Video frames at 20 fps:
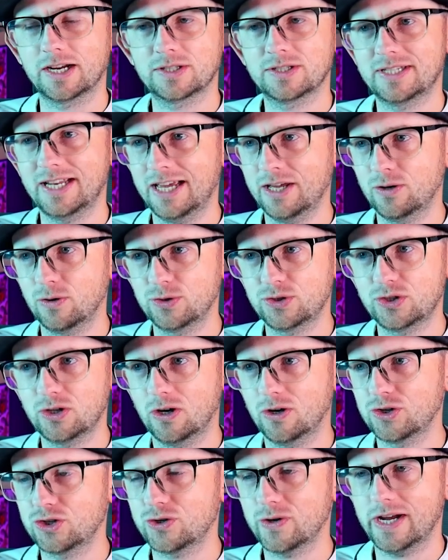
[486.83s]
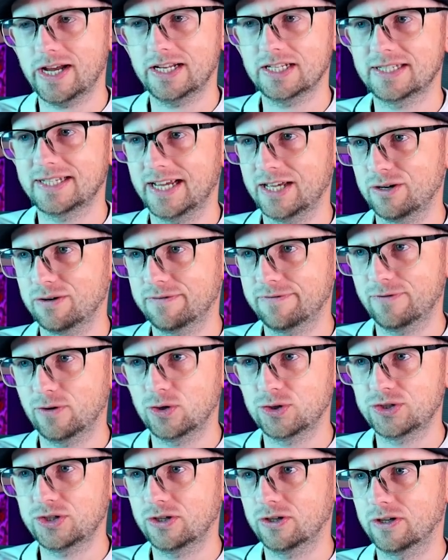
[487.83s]
Standard start straight, standard
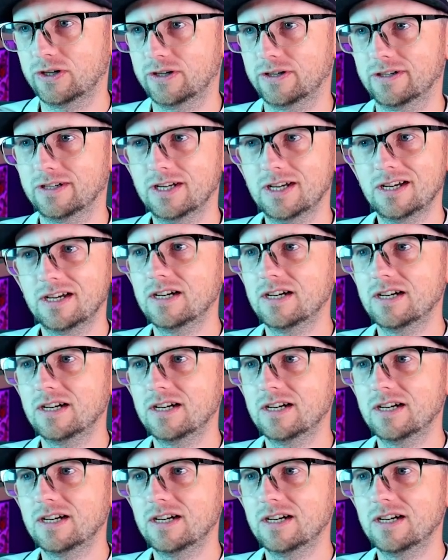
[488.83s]
first turn,